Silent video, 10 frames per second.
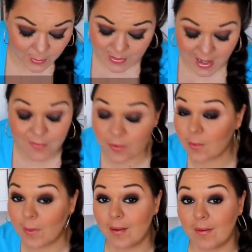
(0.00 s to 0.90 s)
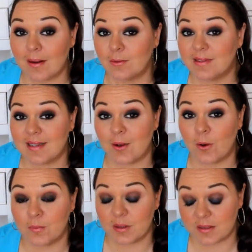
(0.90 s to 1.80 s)
And whenever I wear it, I always get
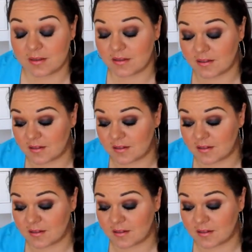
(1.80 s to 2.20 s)
compliments.